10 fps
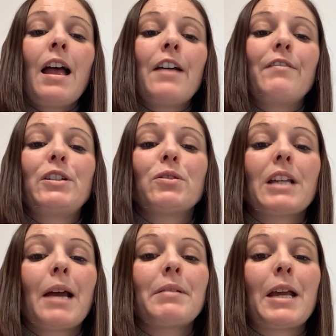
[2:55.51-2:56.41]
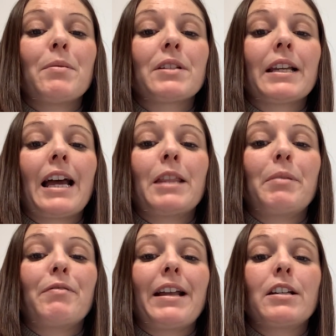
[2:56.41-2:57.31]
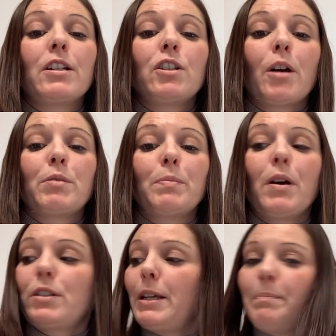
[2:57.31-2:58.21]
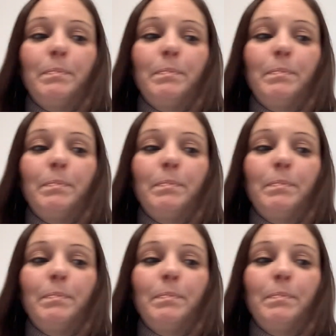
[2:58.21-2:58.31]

Visual timetables can either be read top to bottom,